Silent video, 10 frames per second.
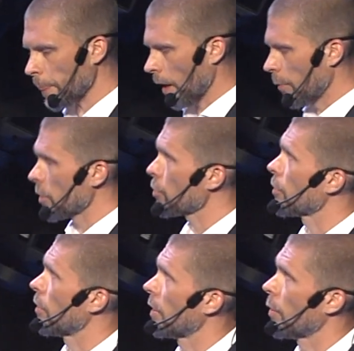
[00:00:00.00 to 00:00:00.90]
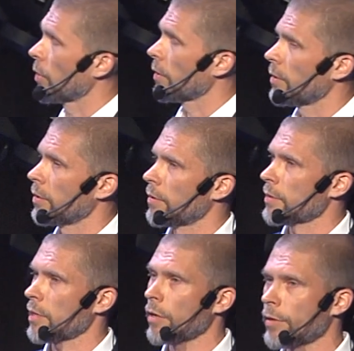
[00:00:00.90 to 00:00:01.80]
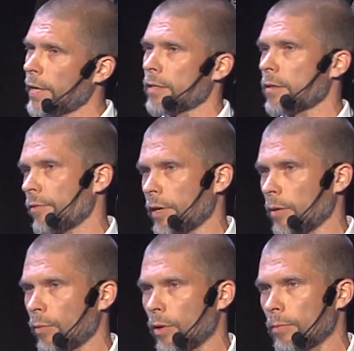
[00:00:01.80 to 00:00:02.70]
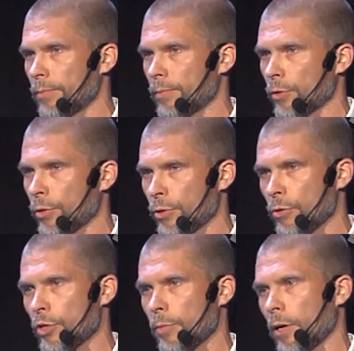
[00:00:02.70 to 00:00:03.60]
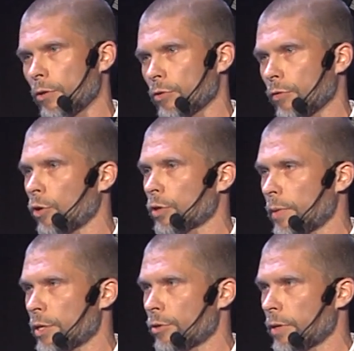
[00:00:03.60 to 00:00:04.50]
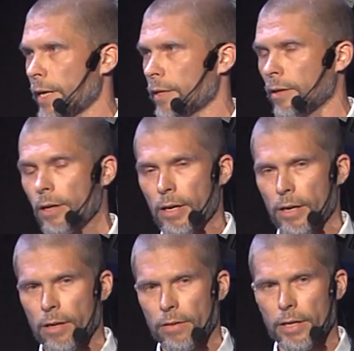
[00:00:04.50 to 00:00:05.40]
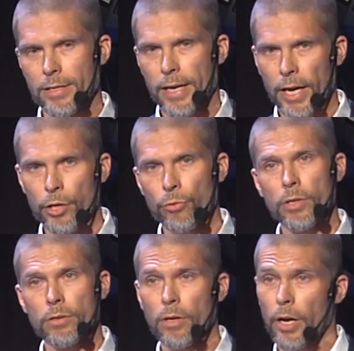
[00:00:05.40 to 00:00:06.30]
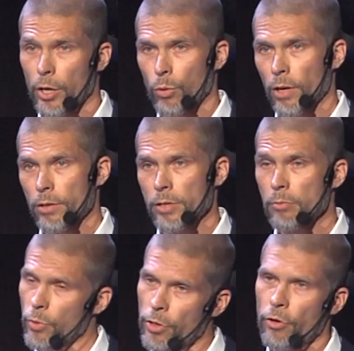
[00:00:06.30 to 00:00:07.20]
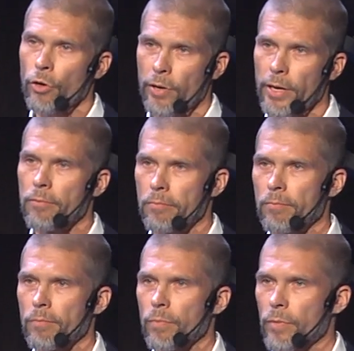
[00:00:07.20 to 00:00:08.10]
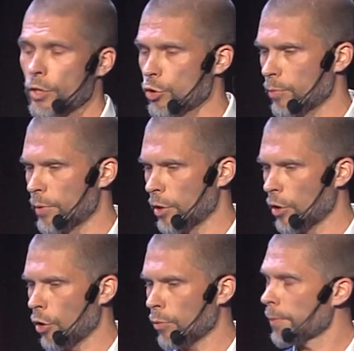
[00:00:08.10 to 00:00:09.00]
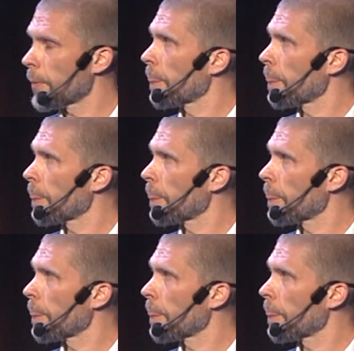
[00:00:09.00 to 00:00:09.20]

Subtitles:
I mentioned earlier, there's a lot of data available. So huge amounts of automation data that is accurate, high quality. We thought, okay, that should be a go.